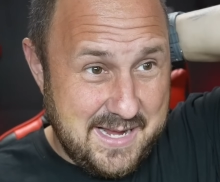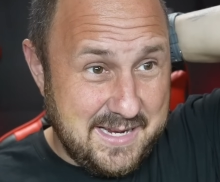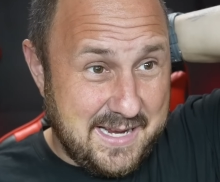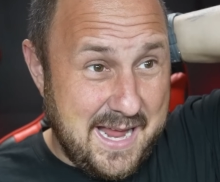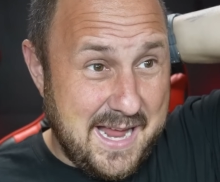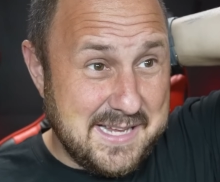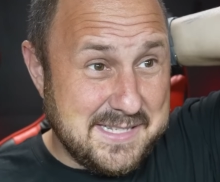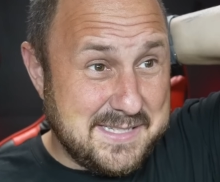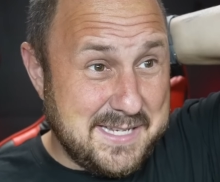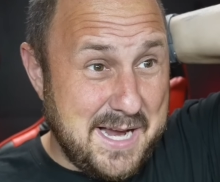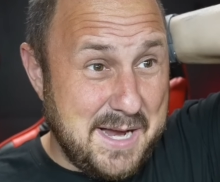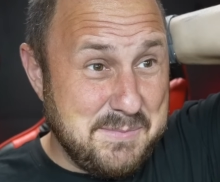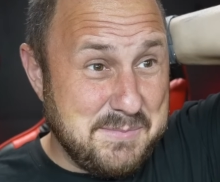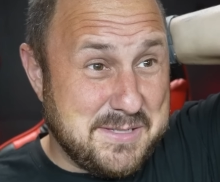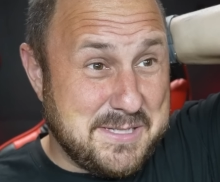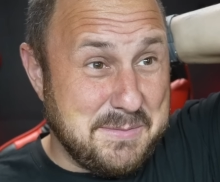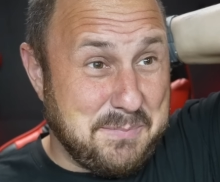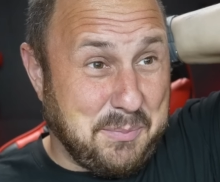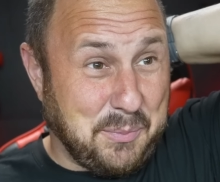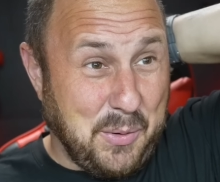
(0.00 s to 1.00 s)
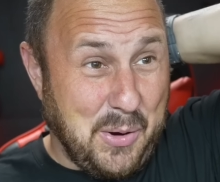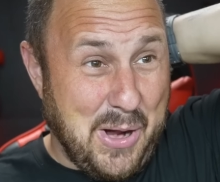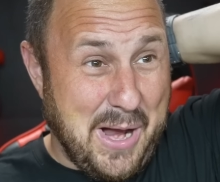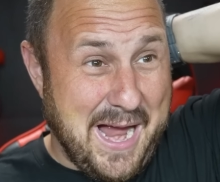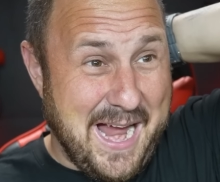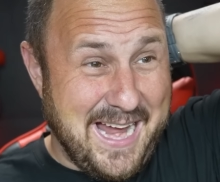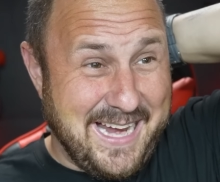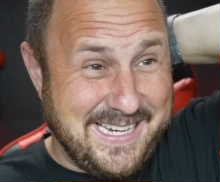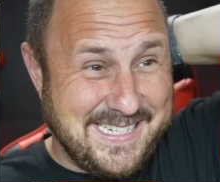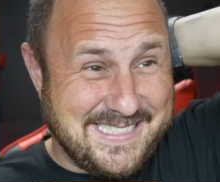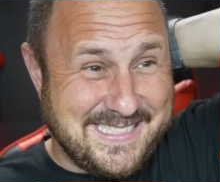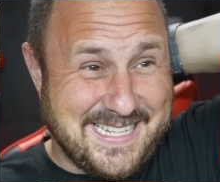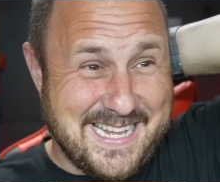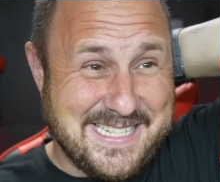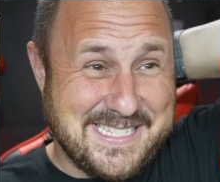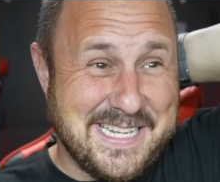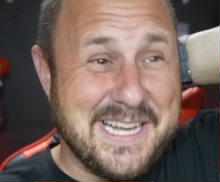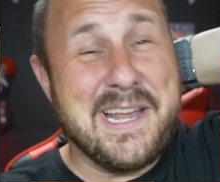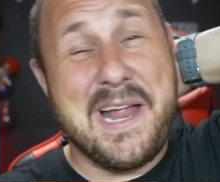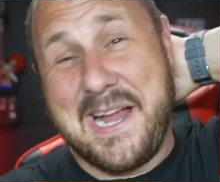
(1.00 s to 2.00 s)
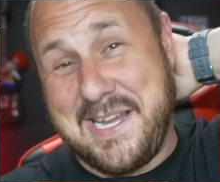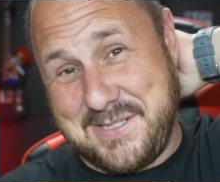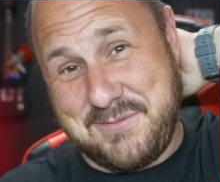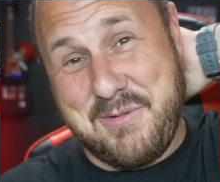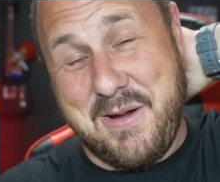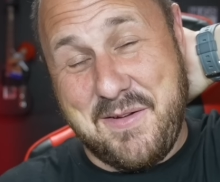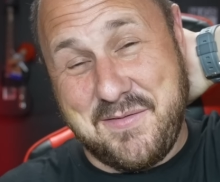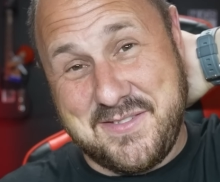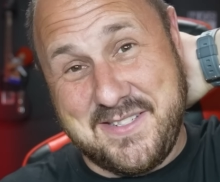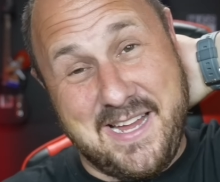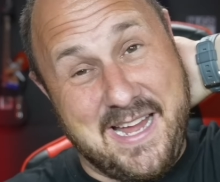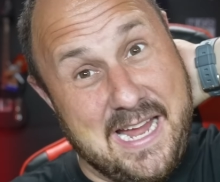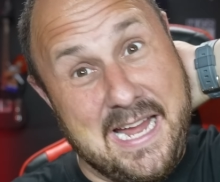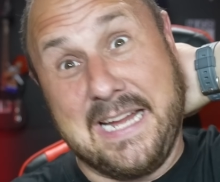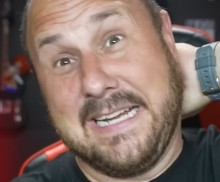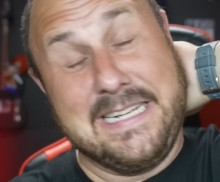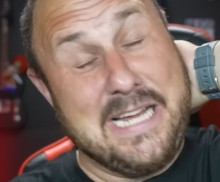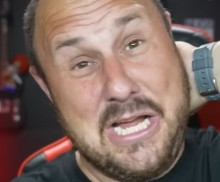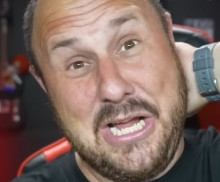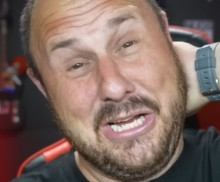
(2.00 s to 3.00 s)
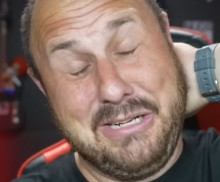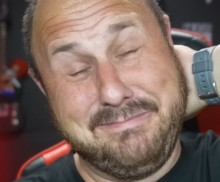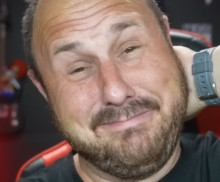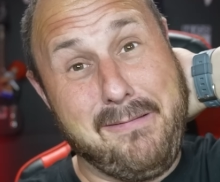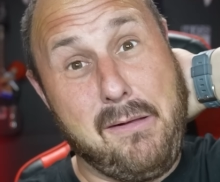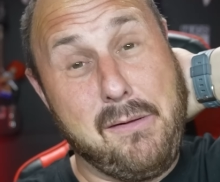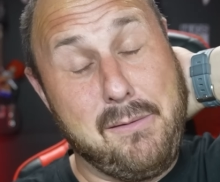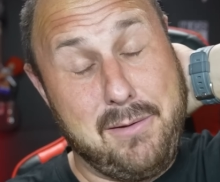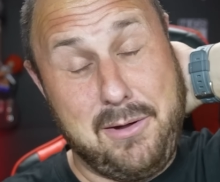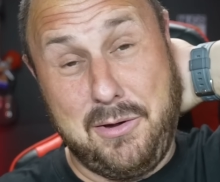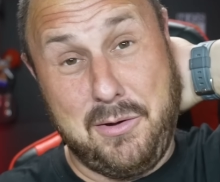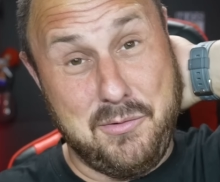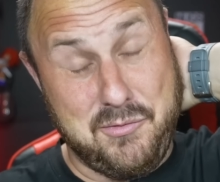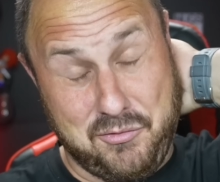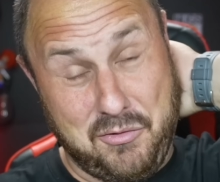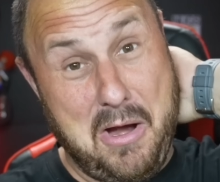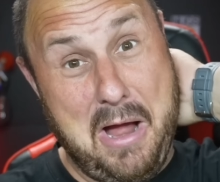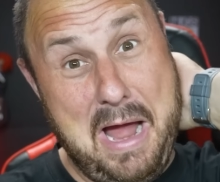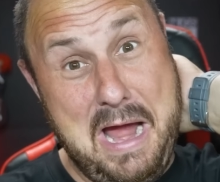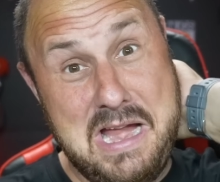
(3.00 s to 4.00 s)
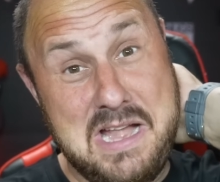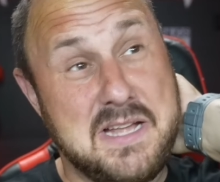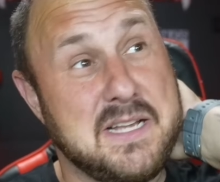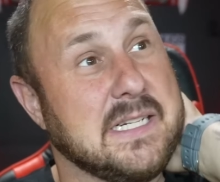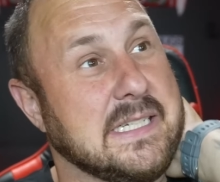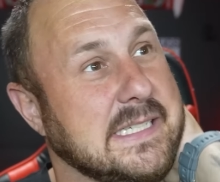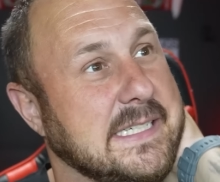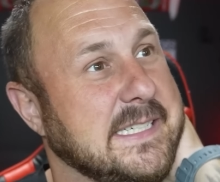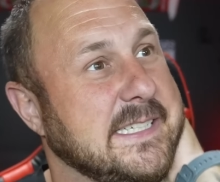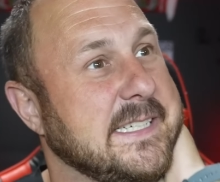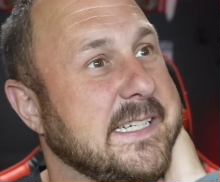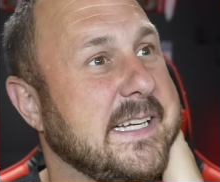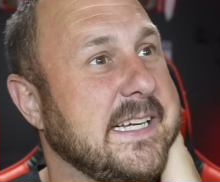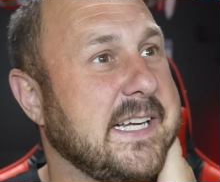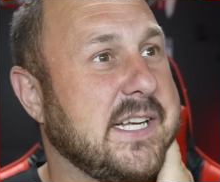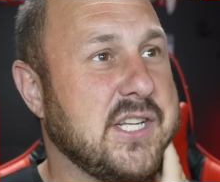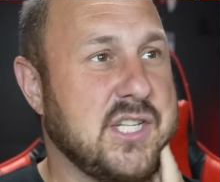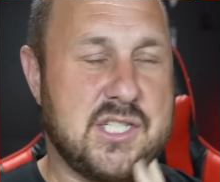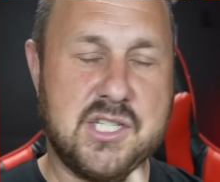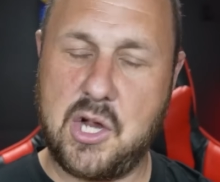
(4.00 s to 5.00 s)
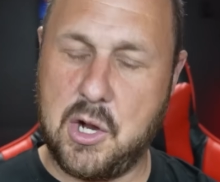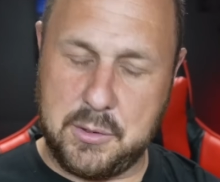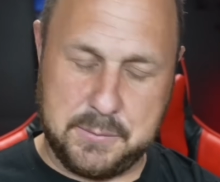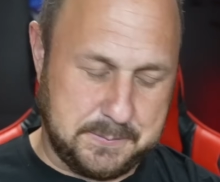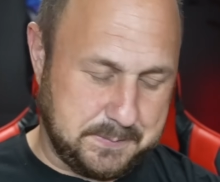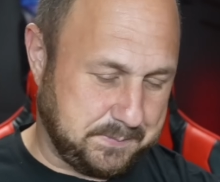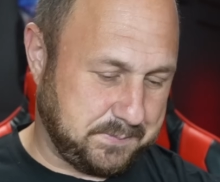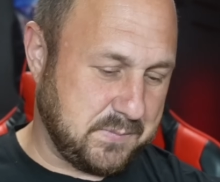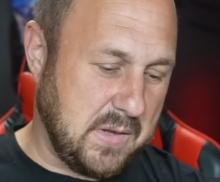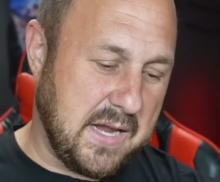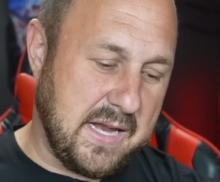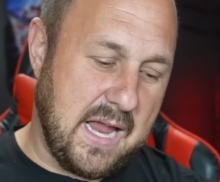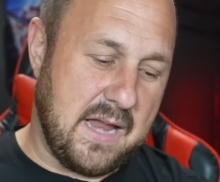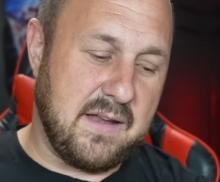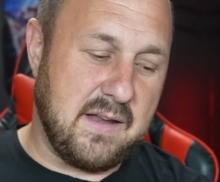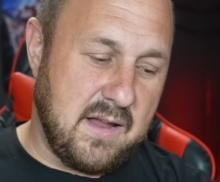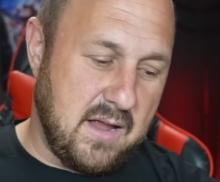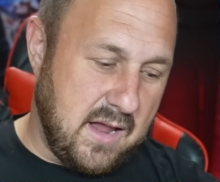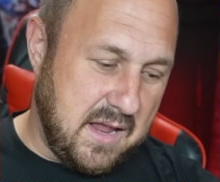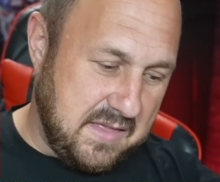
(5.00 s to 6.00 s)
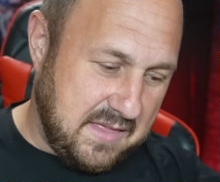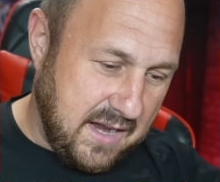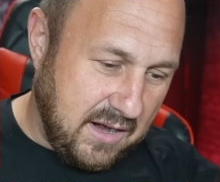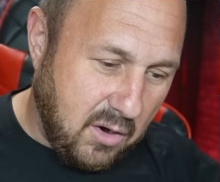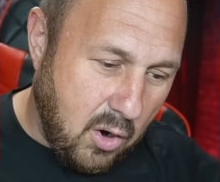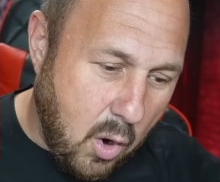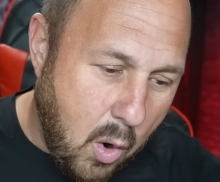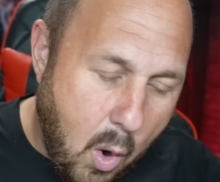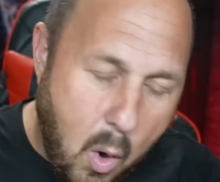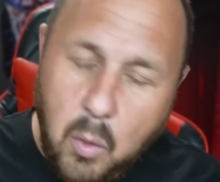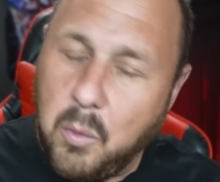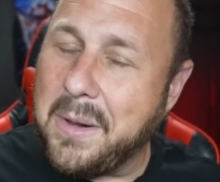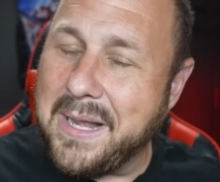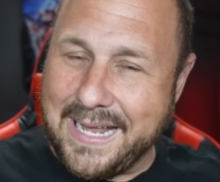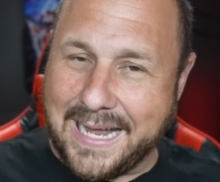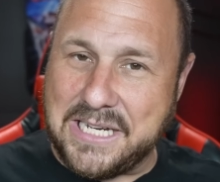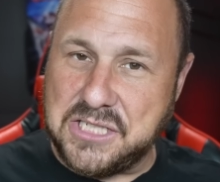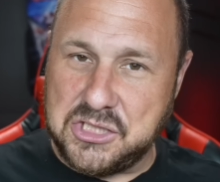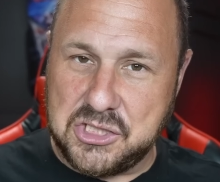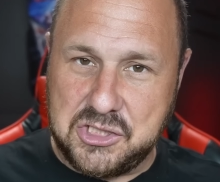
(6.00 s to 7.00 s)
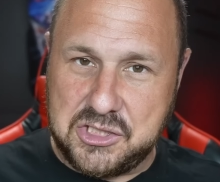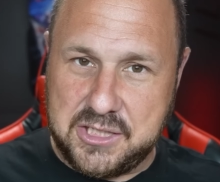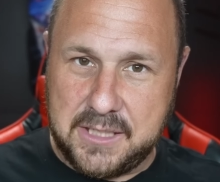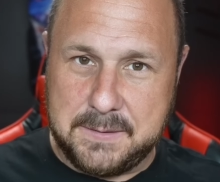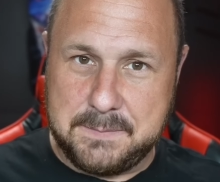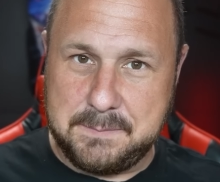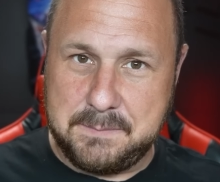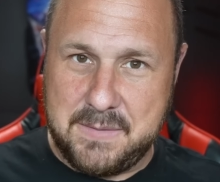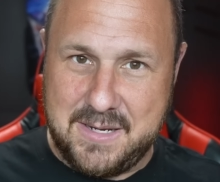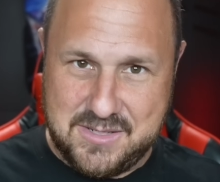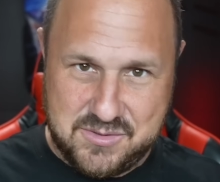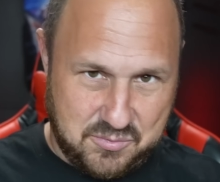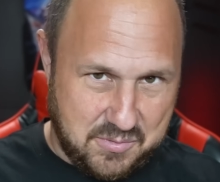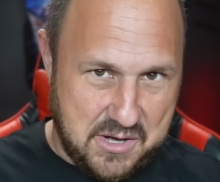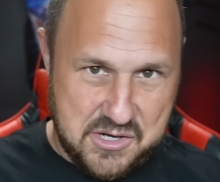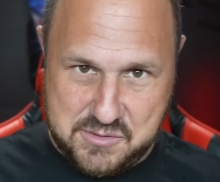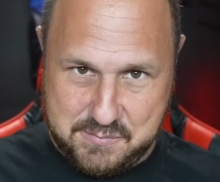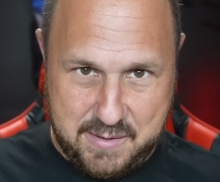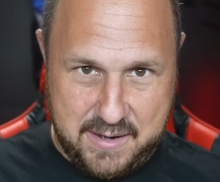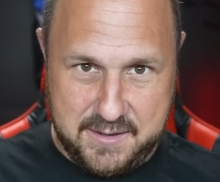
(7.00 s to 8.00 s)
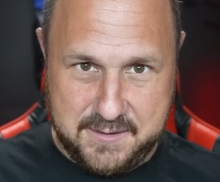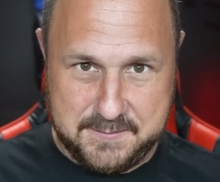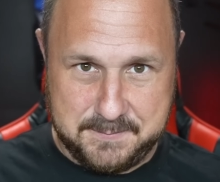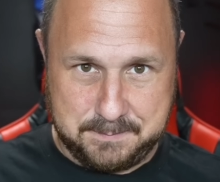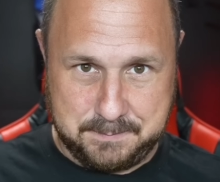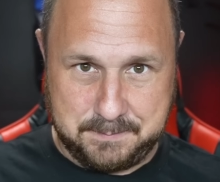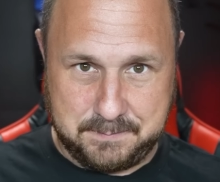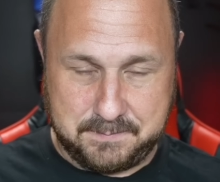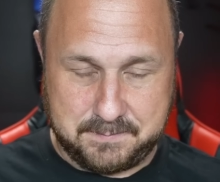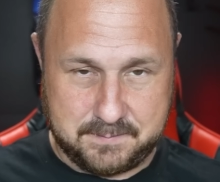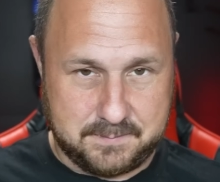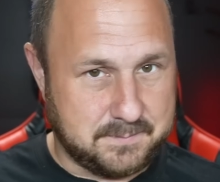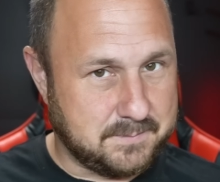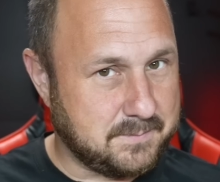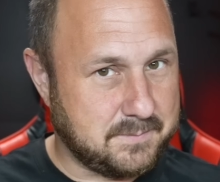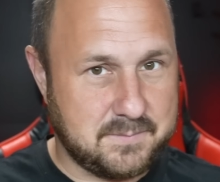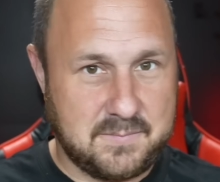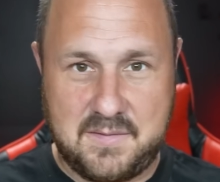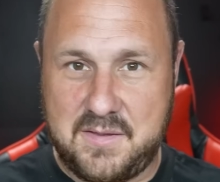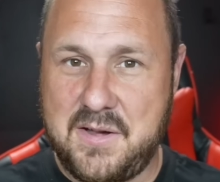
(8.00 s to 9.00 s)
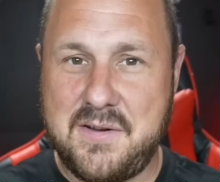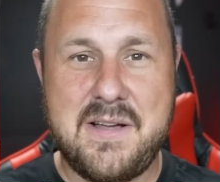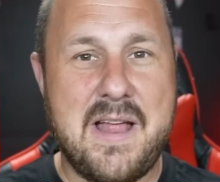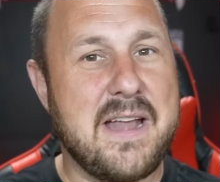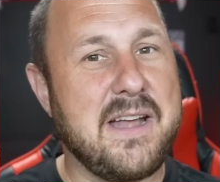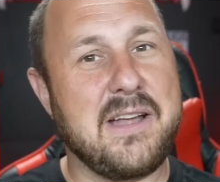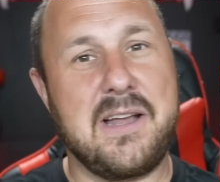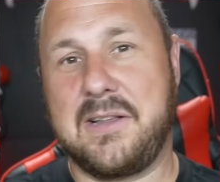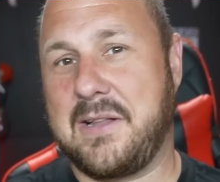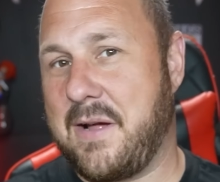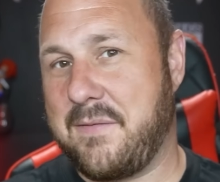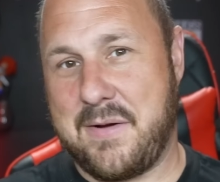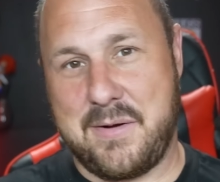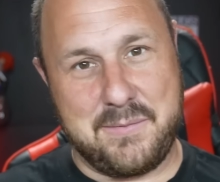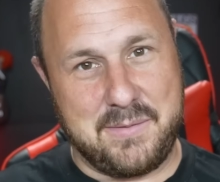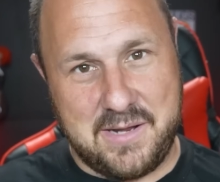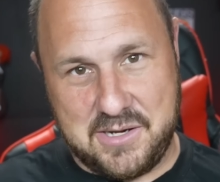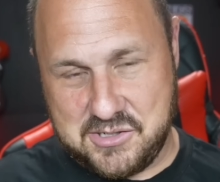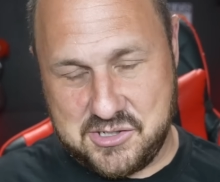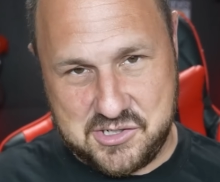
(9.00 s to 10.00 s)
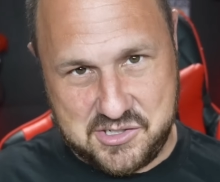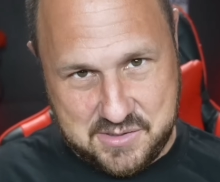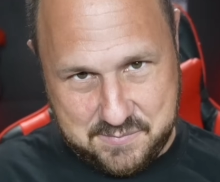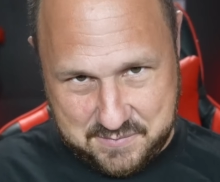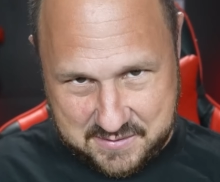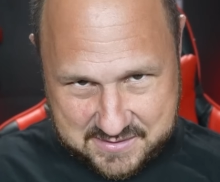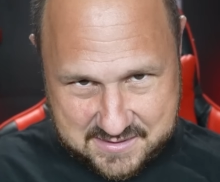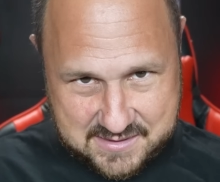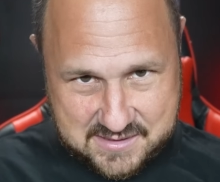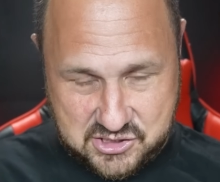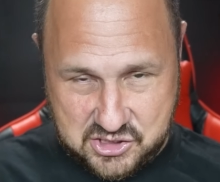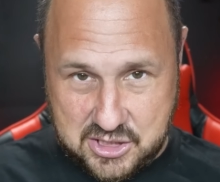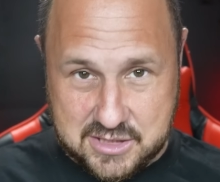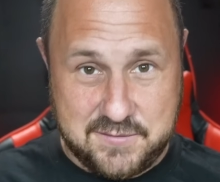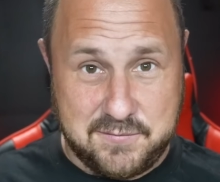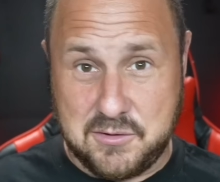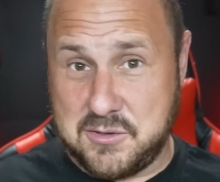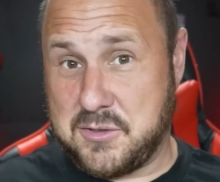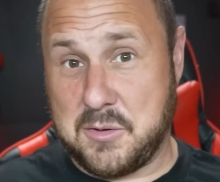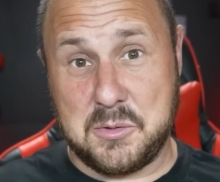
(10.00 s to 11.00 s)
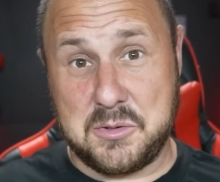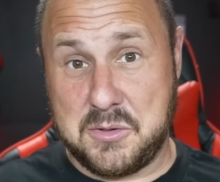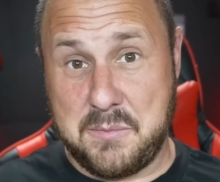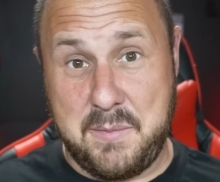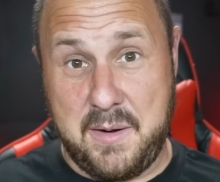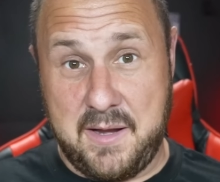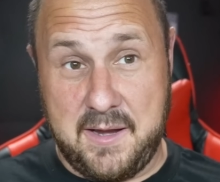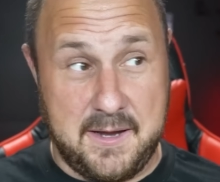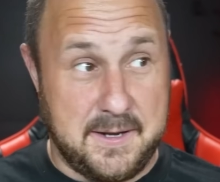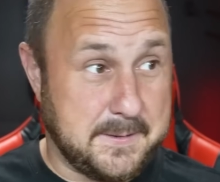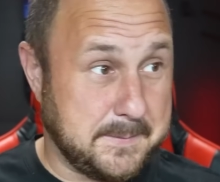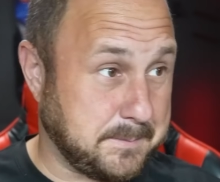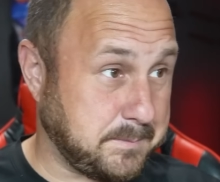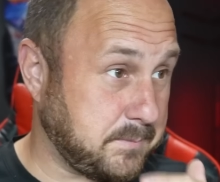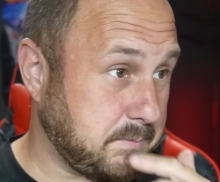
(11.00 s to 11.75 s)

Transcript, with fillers: can't say I'm surprised. That's a nice way of saying you tried. So again, their whole relationship is rage bait. They're not in a loving relationship. This is just for social media.